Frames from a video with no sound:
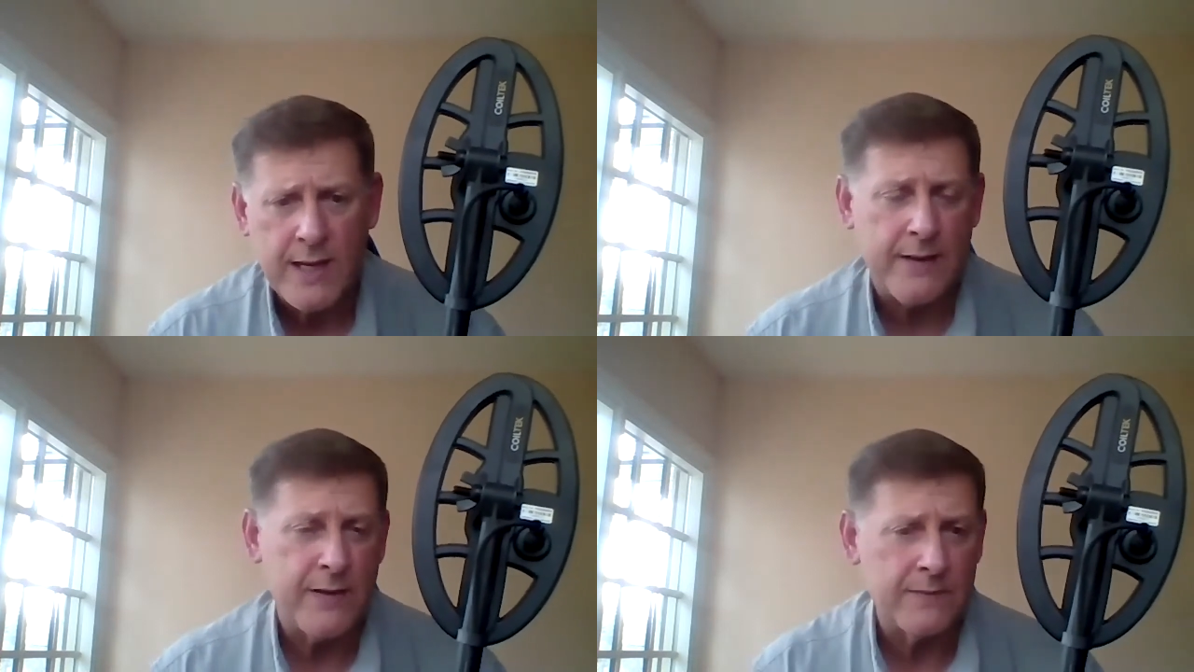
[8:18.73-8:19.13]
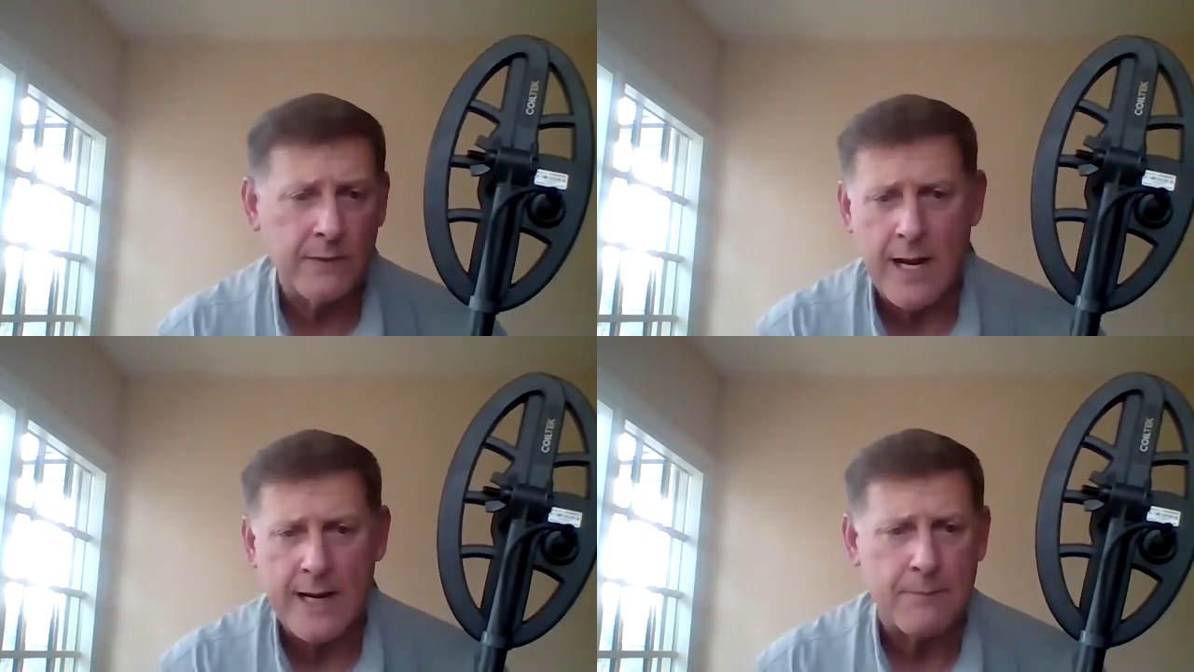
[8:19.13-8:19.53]
and there's a
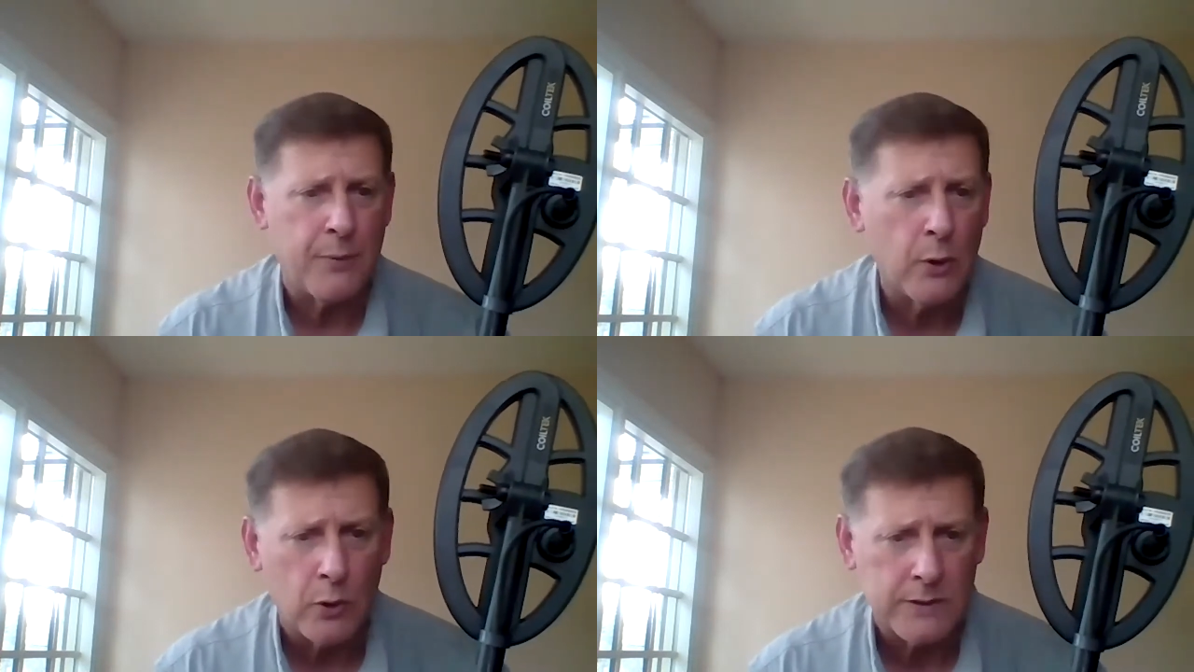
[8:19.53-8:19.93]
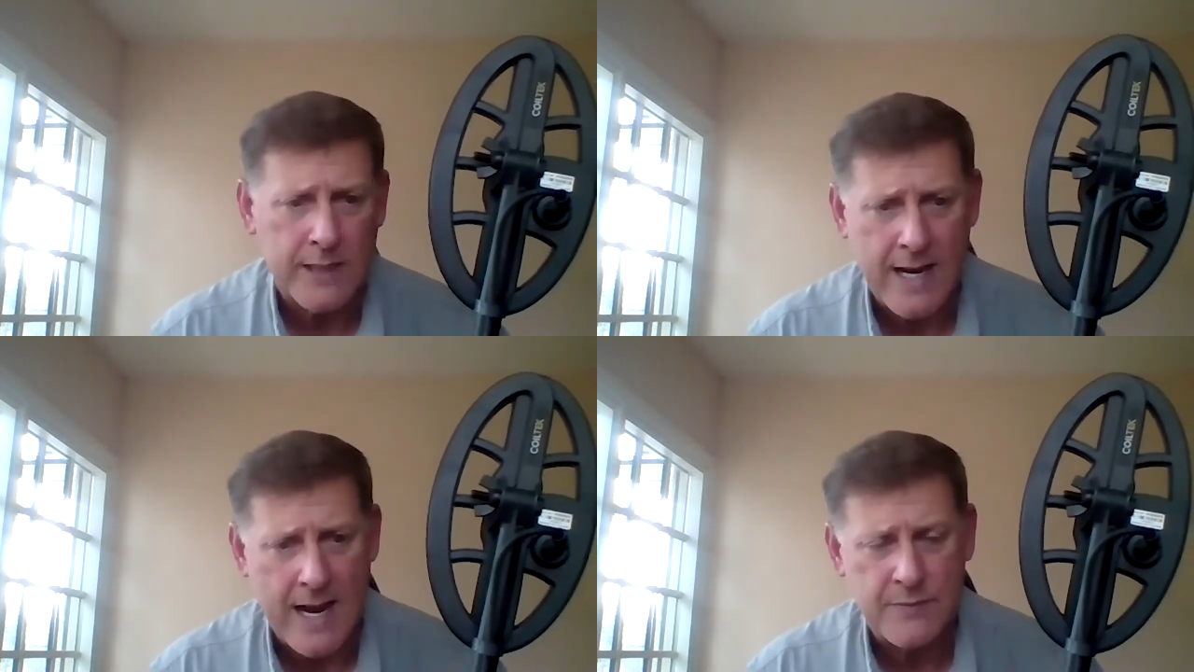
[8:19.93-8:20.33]
lot of pull
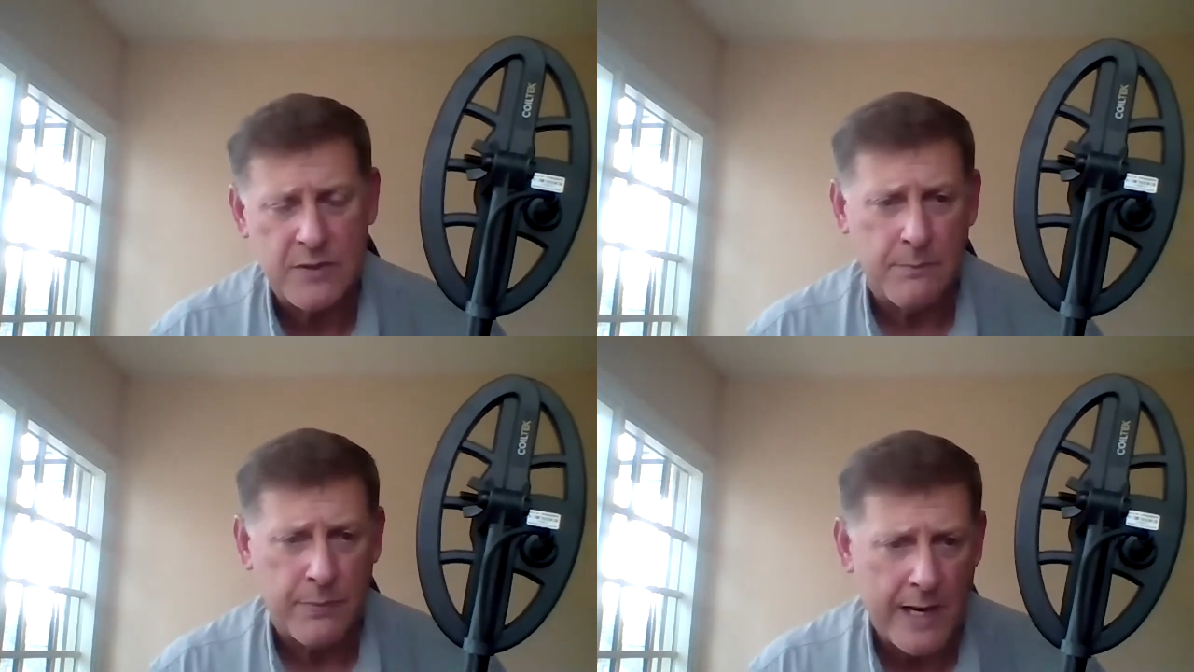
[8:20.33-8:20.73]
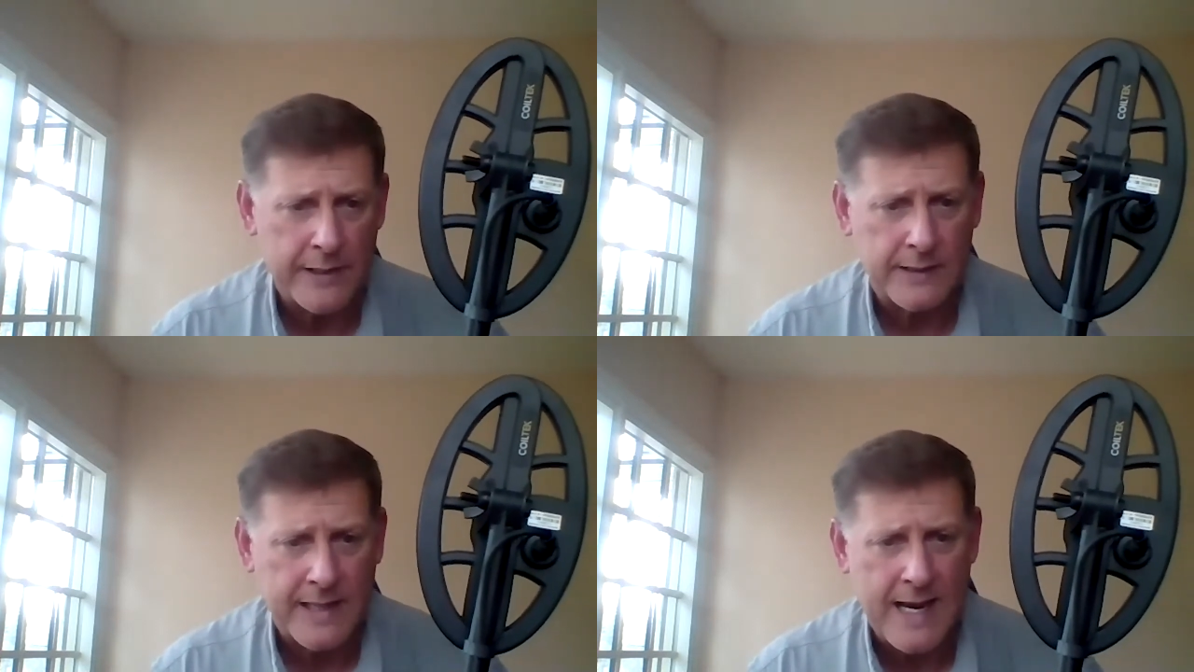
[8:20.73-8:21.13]
tabs and
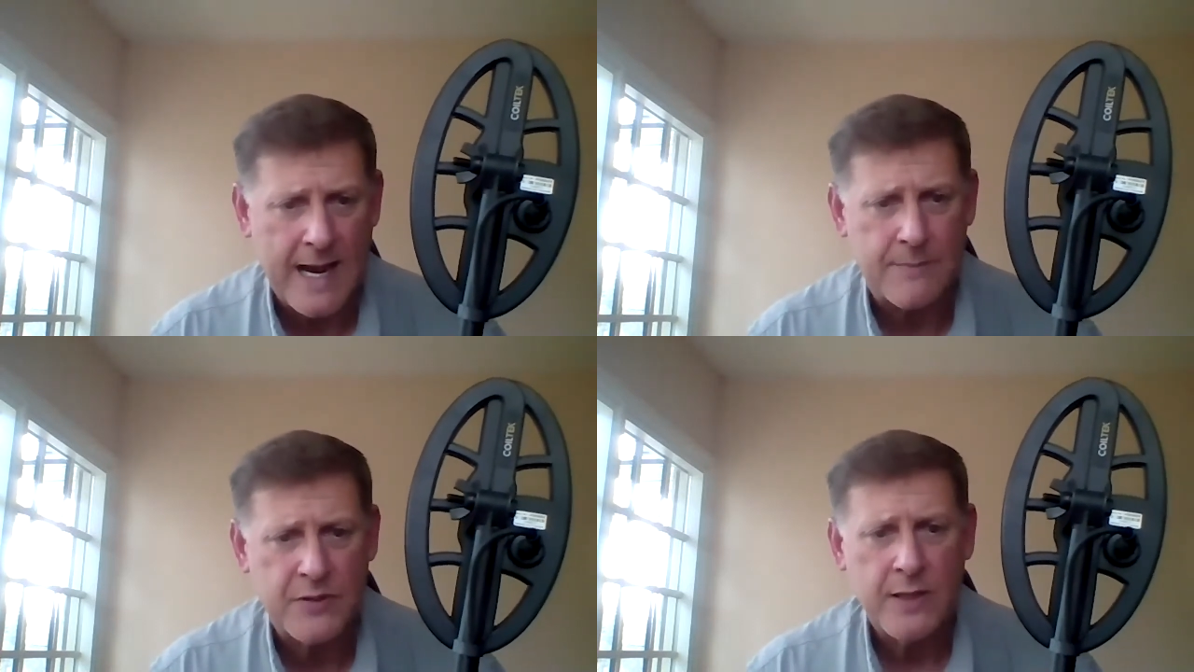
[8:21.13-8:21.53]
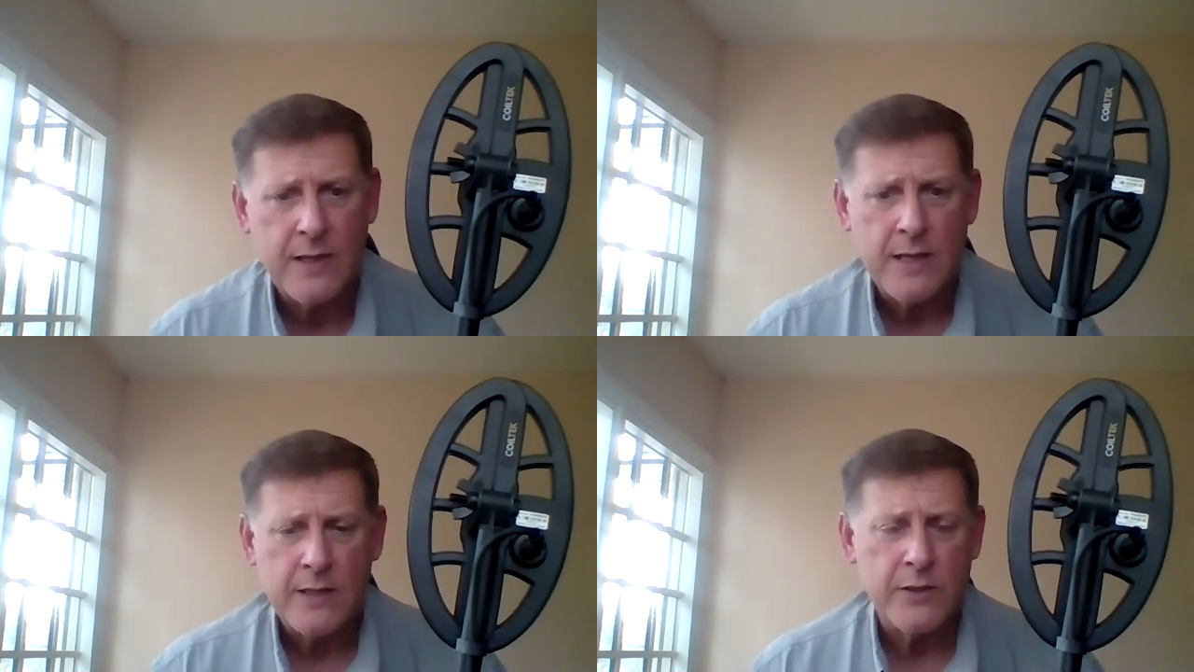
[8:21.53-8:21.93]
bottle caps,
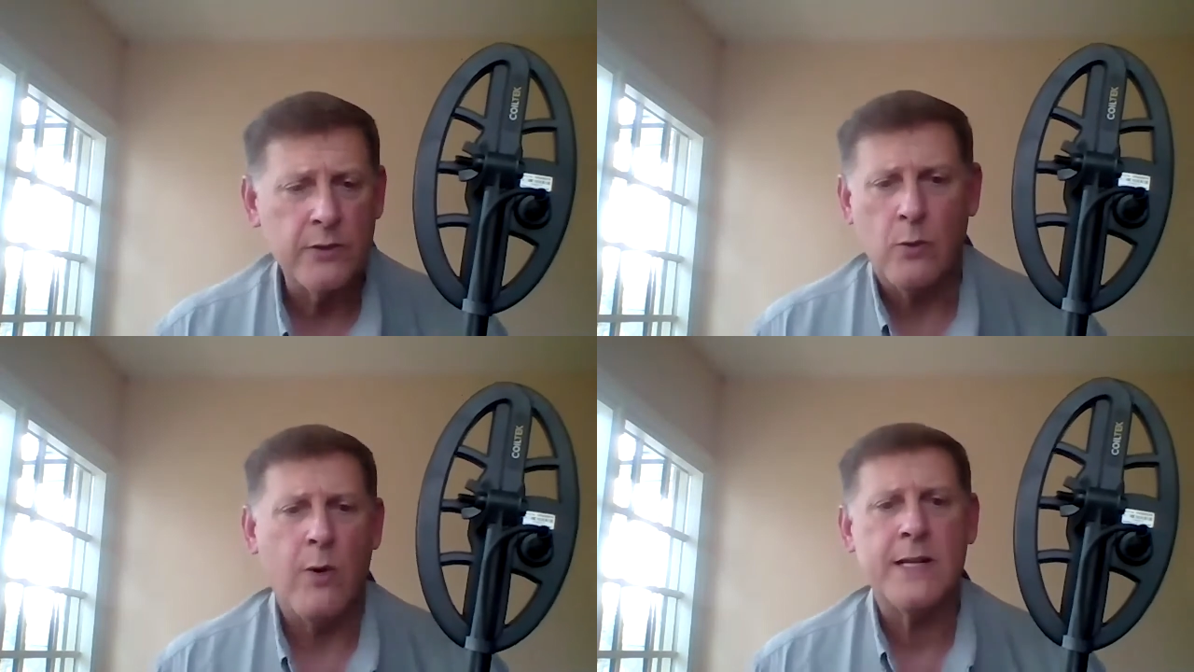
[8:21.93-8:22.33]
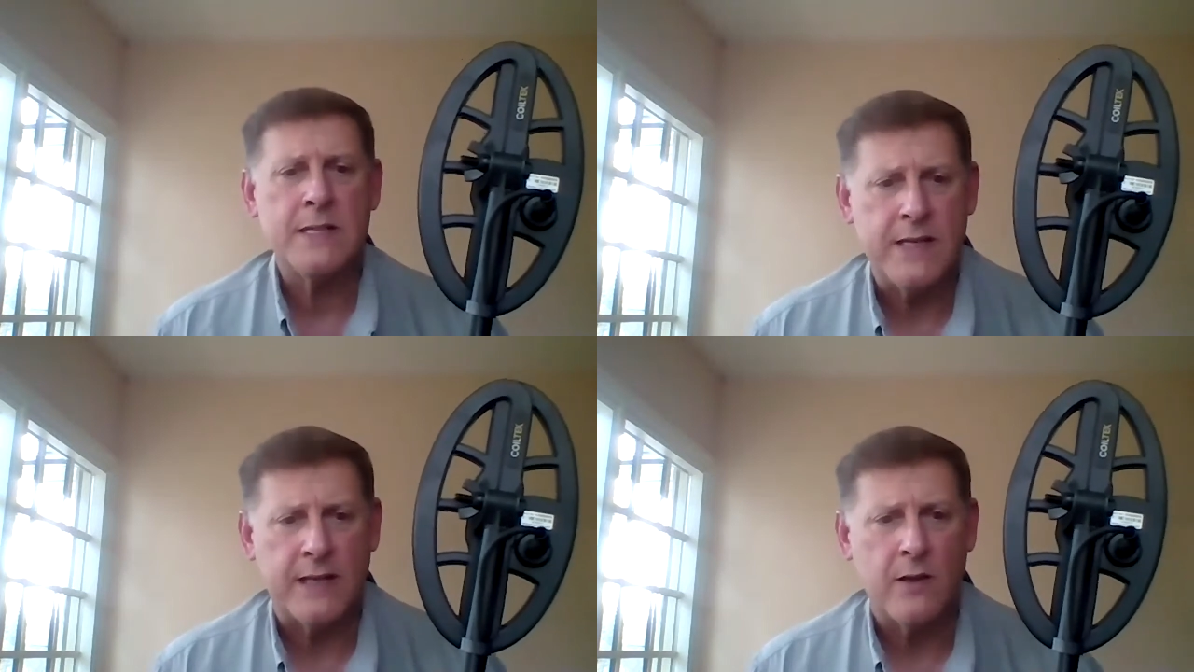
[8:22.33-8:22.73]
you don't want to
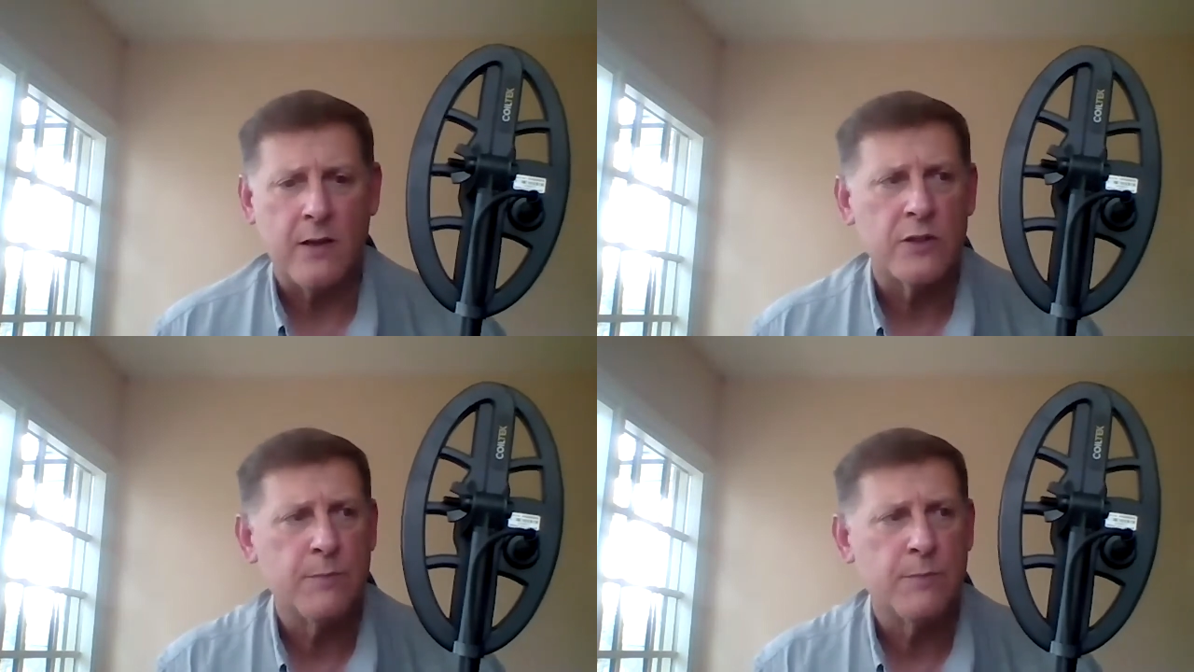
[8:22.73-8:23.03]
dig those.